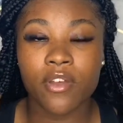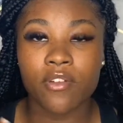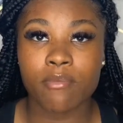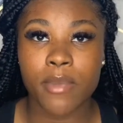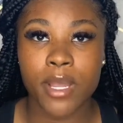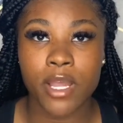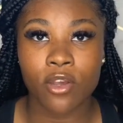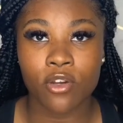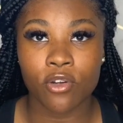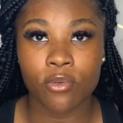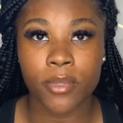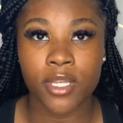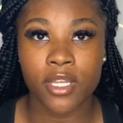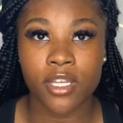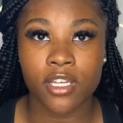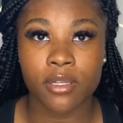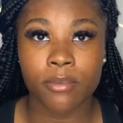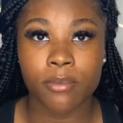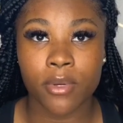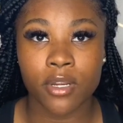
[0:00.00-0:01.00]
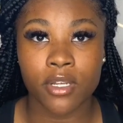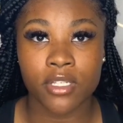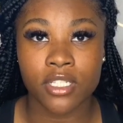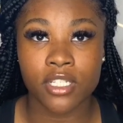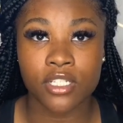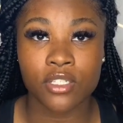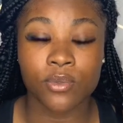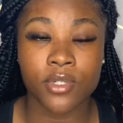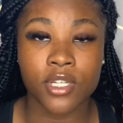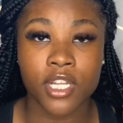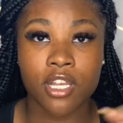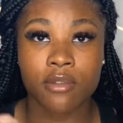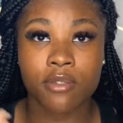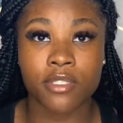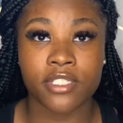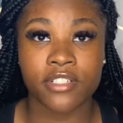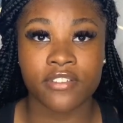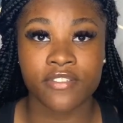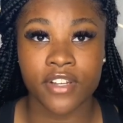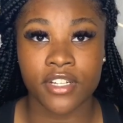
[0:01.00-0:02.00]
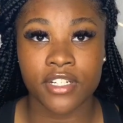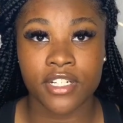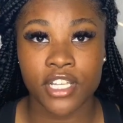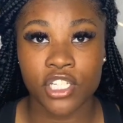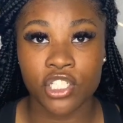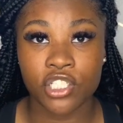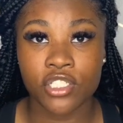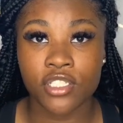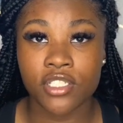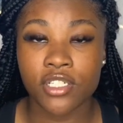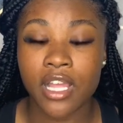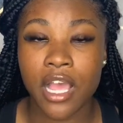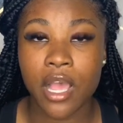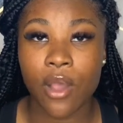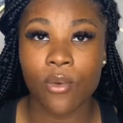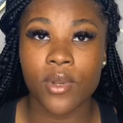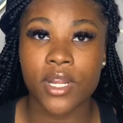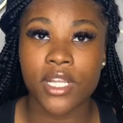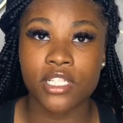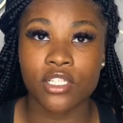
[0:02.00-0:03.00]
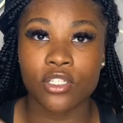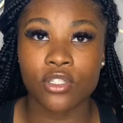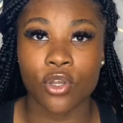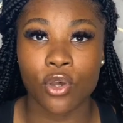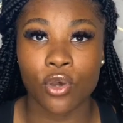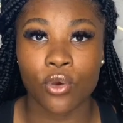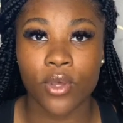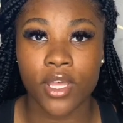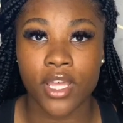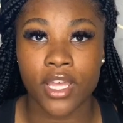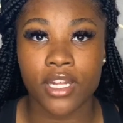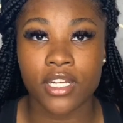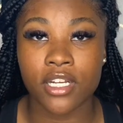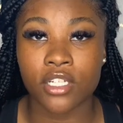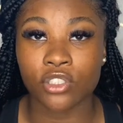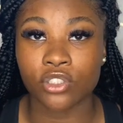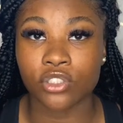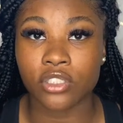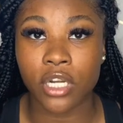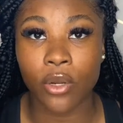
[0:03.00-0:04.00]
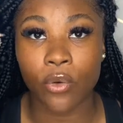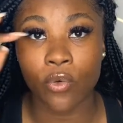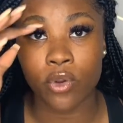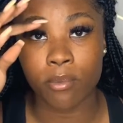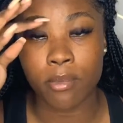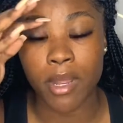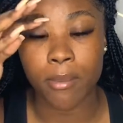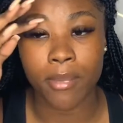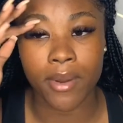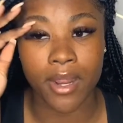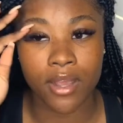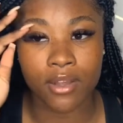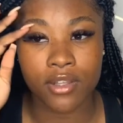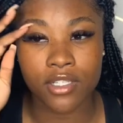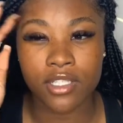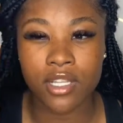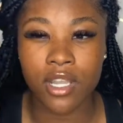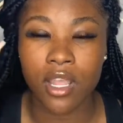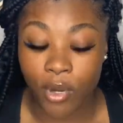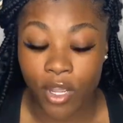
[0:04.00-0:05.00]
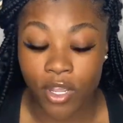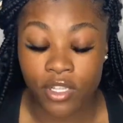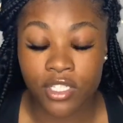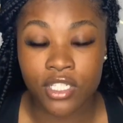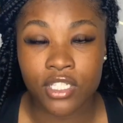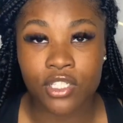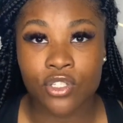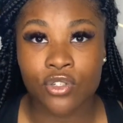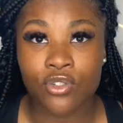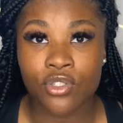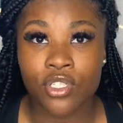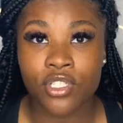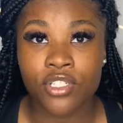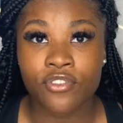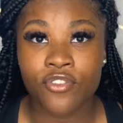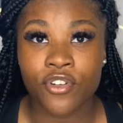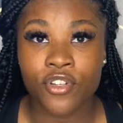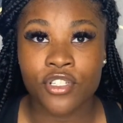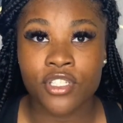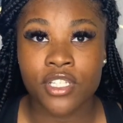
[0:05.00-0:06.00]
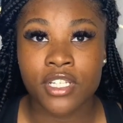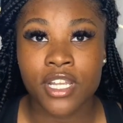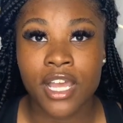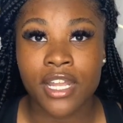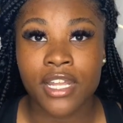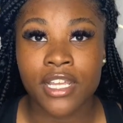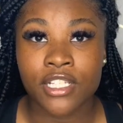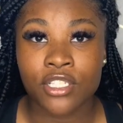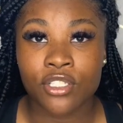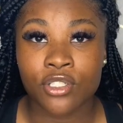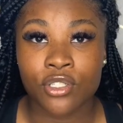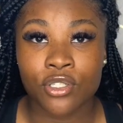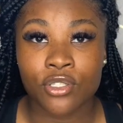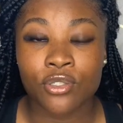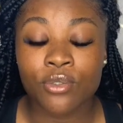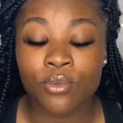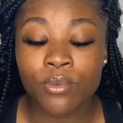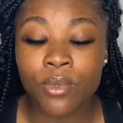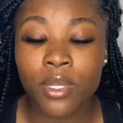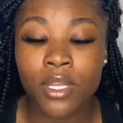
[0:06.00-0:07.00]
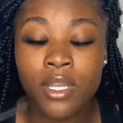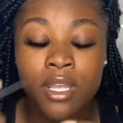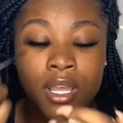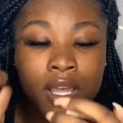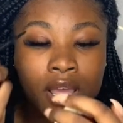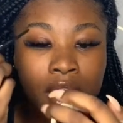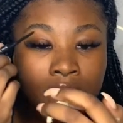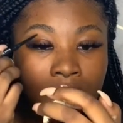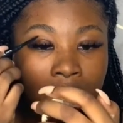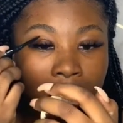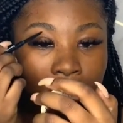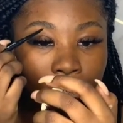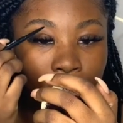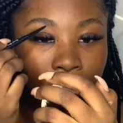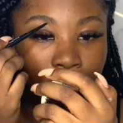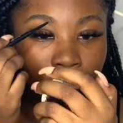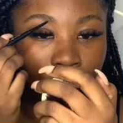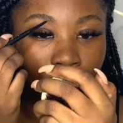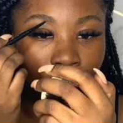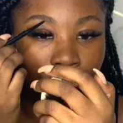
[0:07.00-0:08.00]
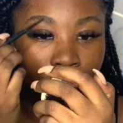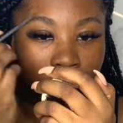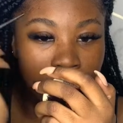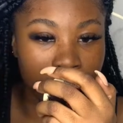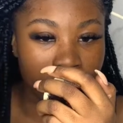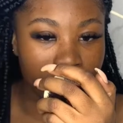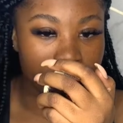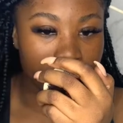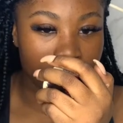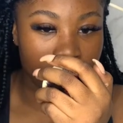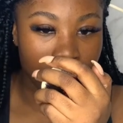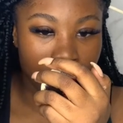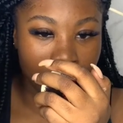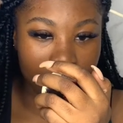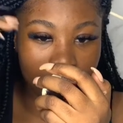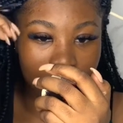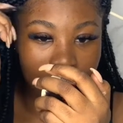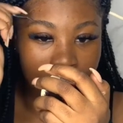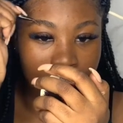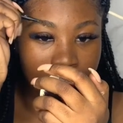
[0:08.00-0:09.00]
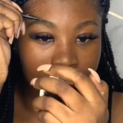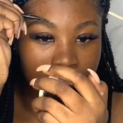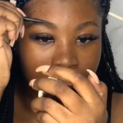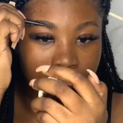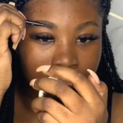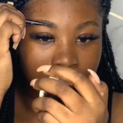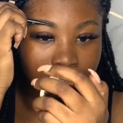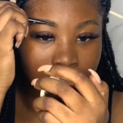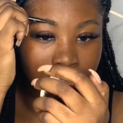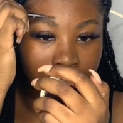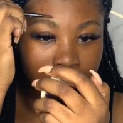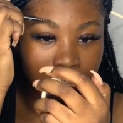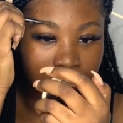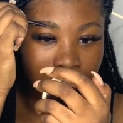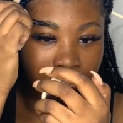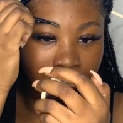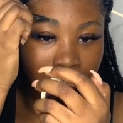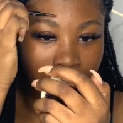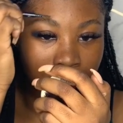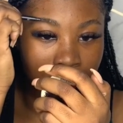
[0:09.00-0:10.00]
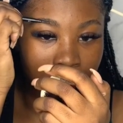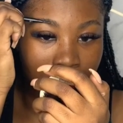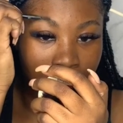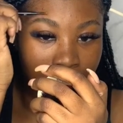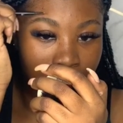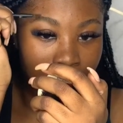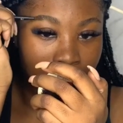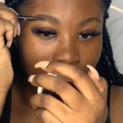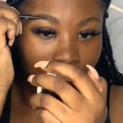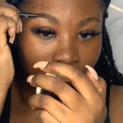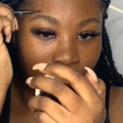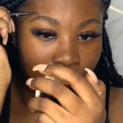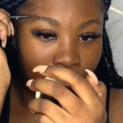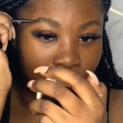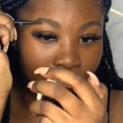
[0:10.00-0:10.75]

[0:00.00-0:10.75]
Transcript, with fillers: my whole makeup process when it comes to foundation, I would like to go ahead and start with my brows. Brows is usually the first thing I like to do. I would go ahead and brush the